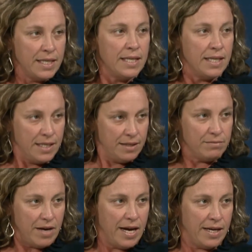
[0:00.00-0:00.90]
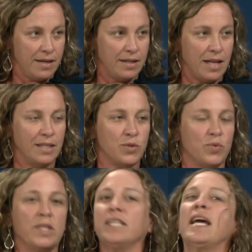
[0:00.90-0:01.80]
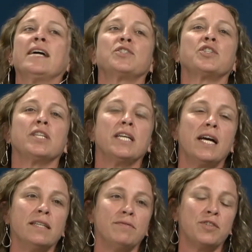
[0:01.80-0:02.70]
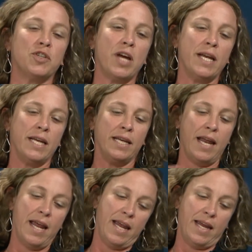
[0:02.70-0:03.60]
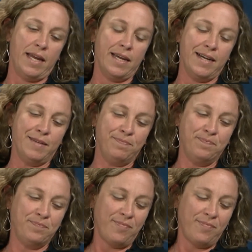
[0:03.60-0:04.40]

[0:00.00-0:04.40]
Oh, right. Right. That is really actually kind of creating a. Um,